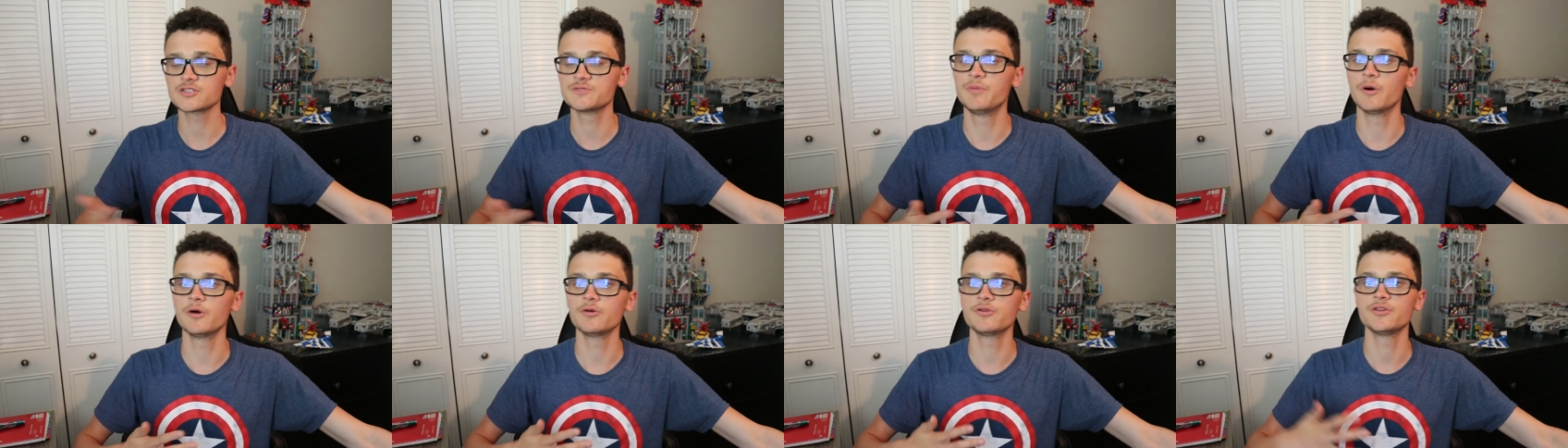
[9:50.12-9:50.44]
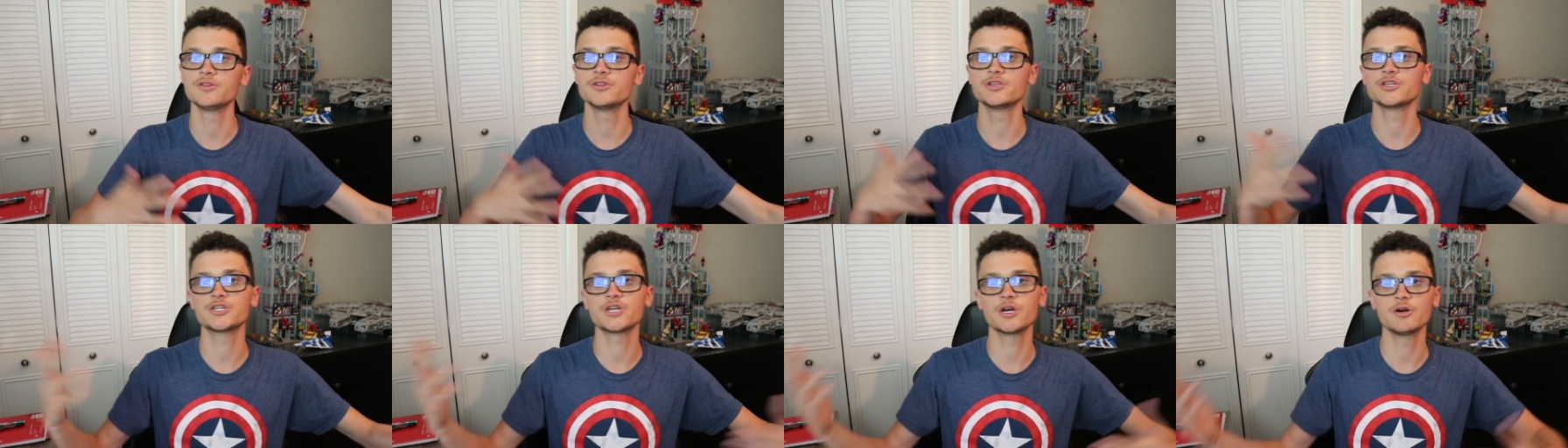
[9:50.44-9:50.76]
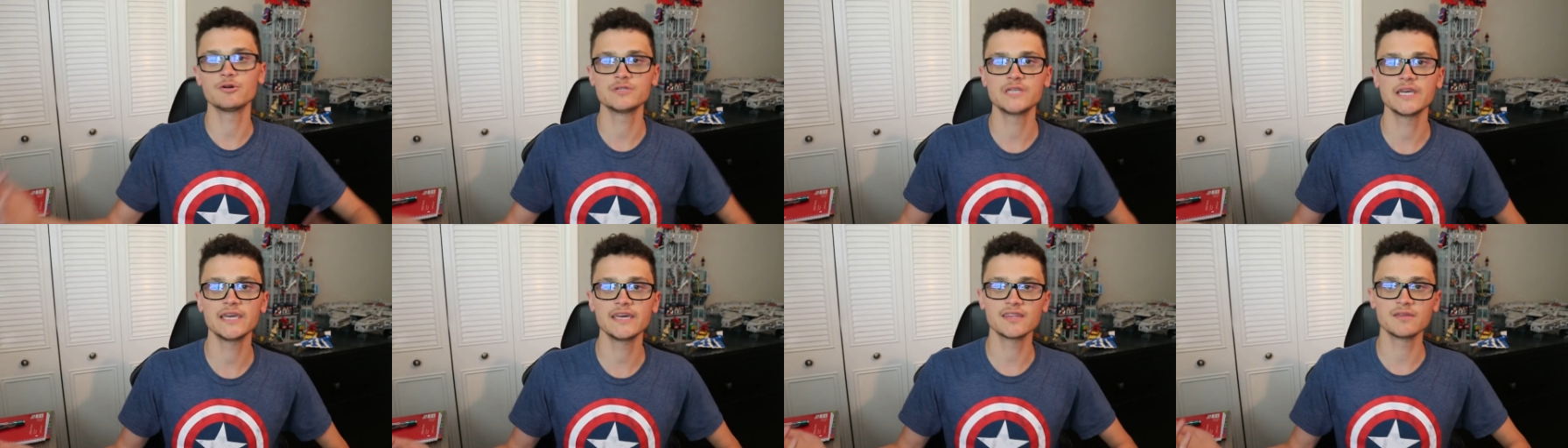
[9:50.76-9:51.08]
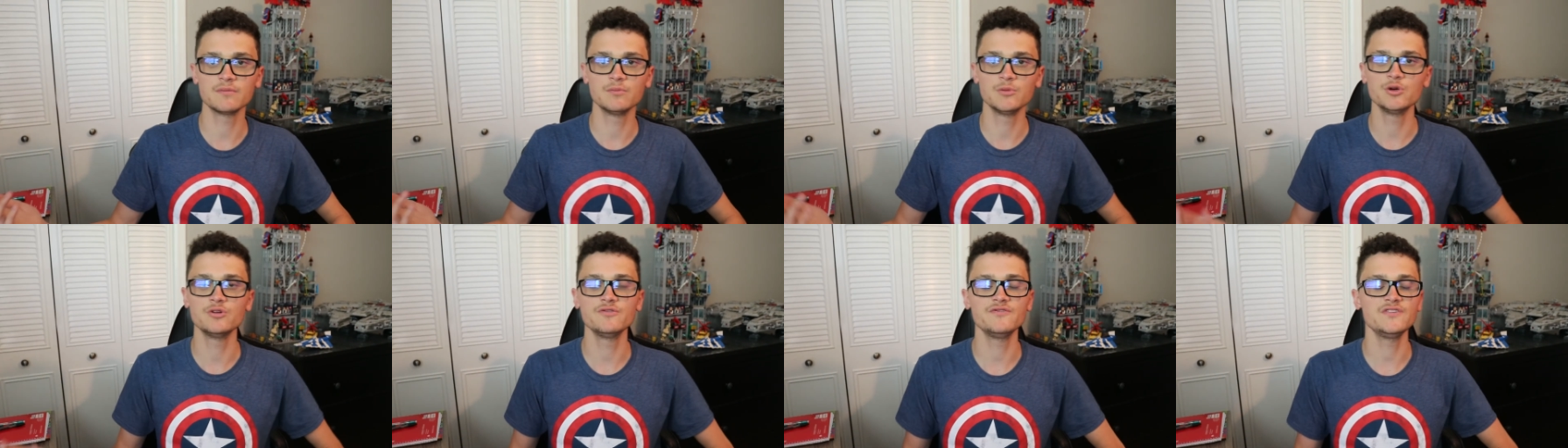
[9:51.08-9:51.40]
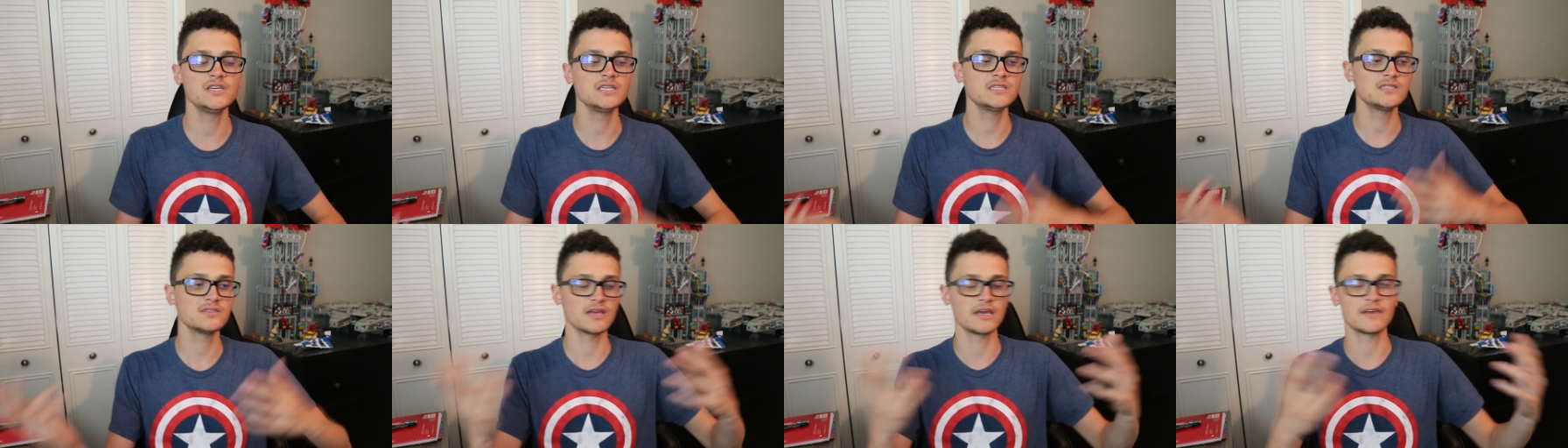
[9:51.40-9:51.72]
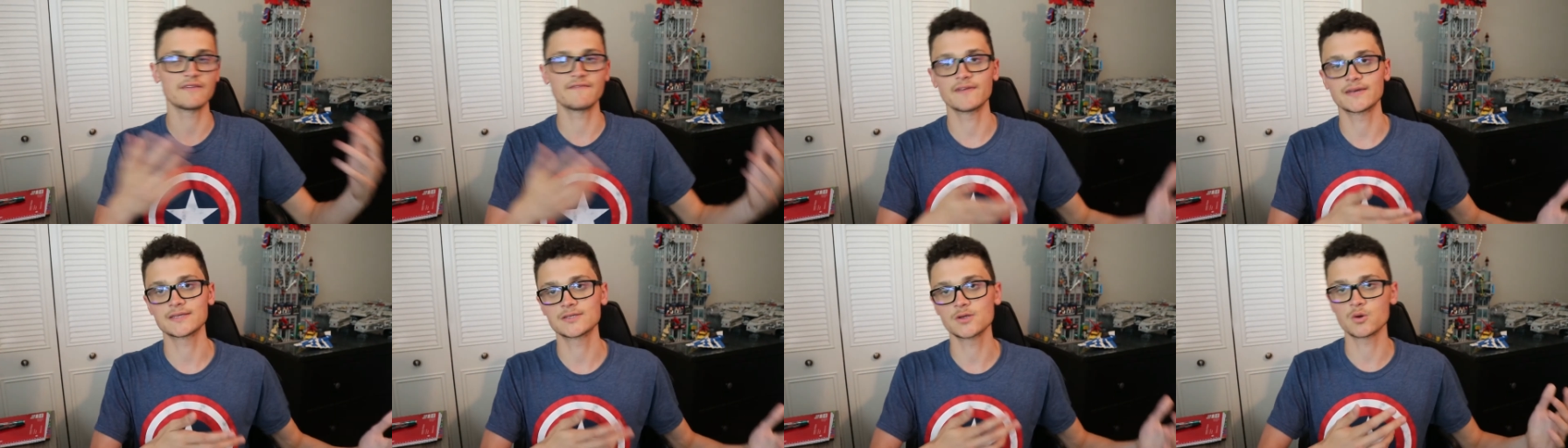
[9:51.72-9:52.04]
both in the shows and the movies,
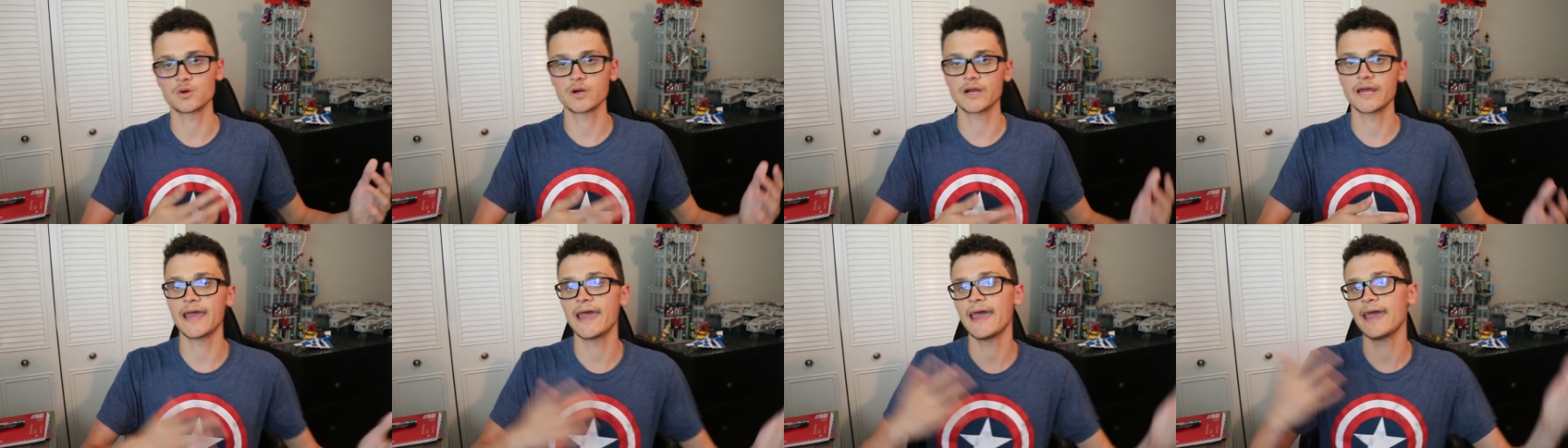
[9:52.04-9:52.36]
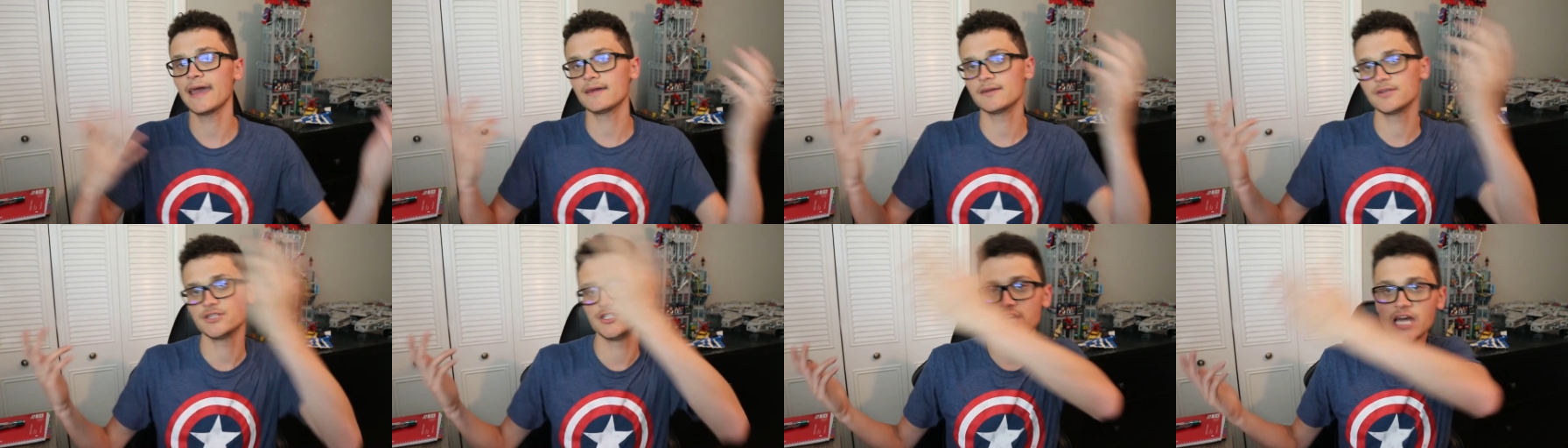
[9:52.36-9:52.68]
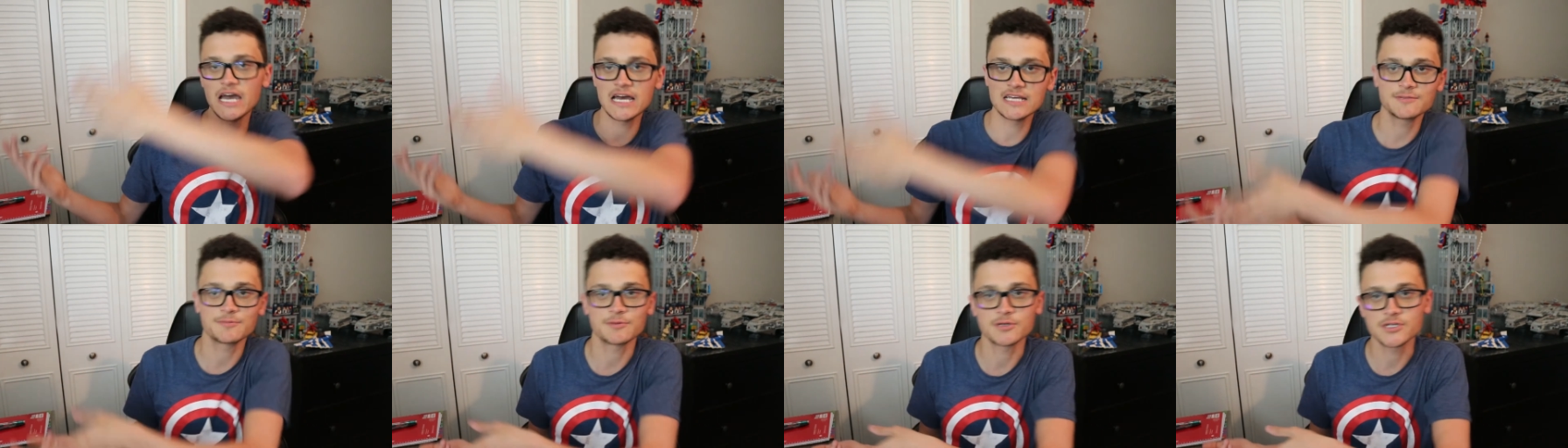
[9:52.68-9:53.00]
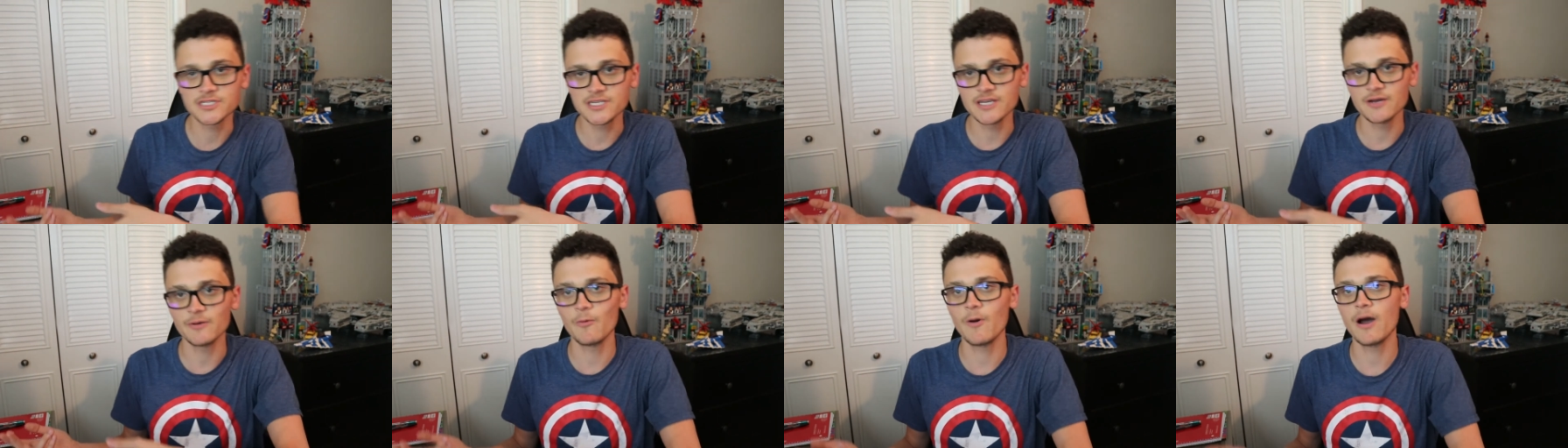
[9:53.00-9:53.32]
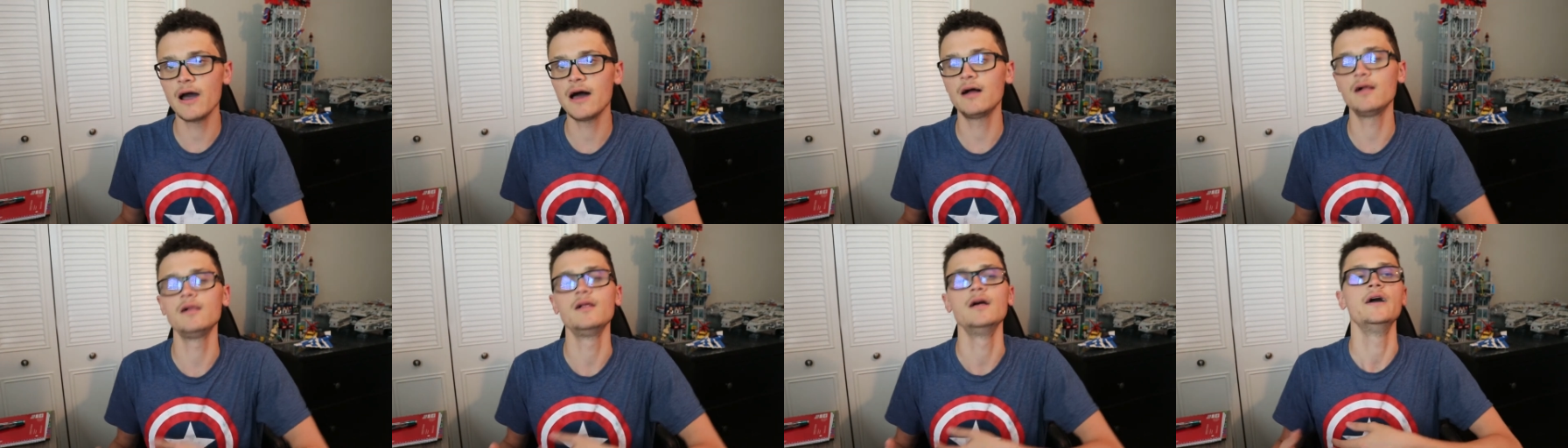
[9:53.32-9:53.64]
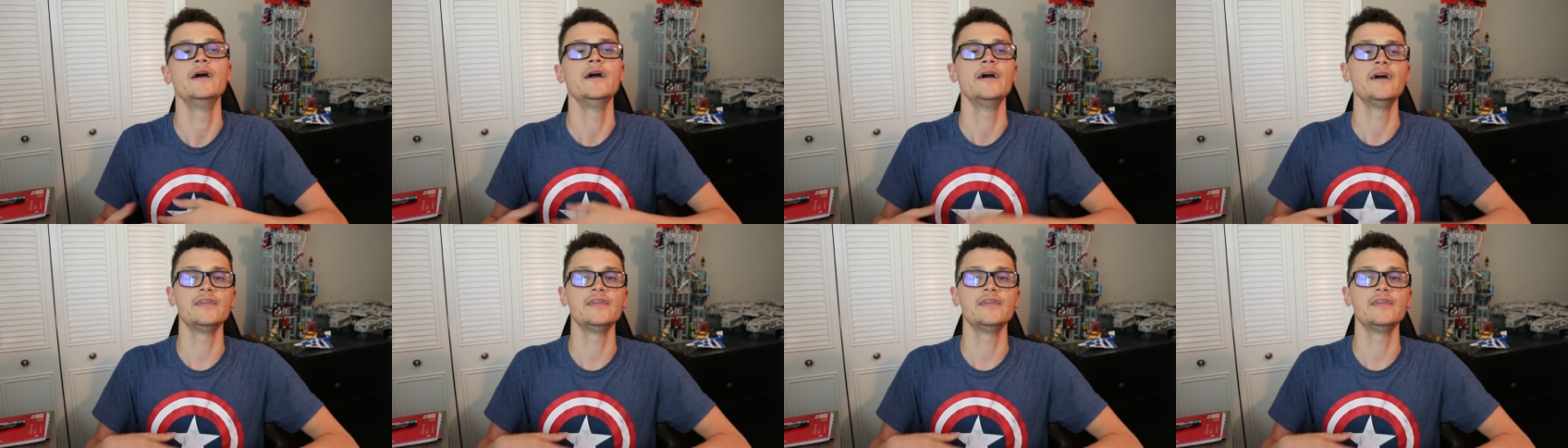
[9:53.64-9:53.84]
like Victoria Hand and Jasper Sitwell,